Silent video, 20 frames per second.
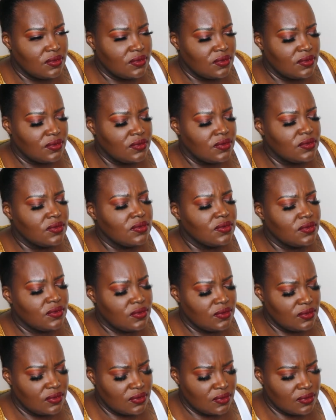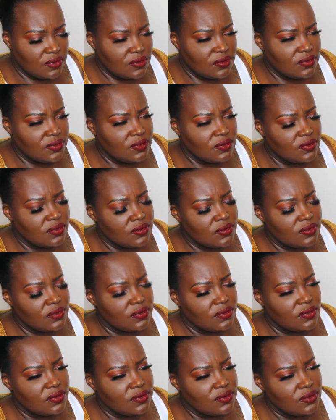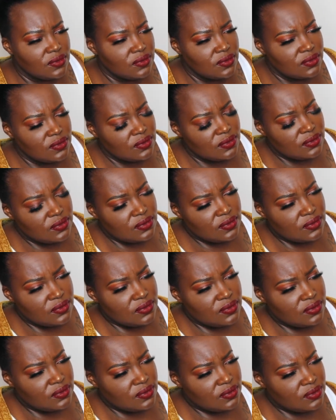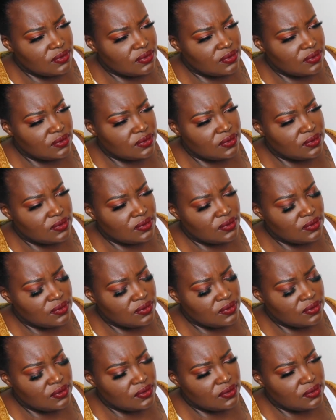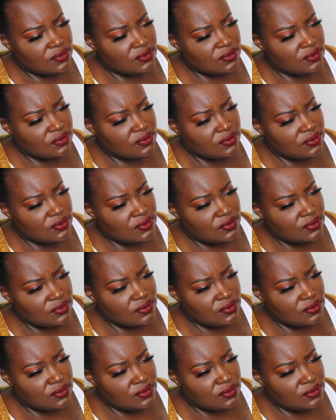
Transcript: [no speech]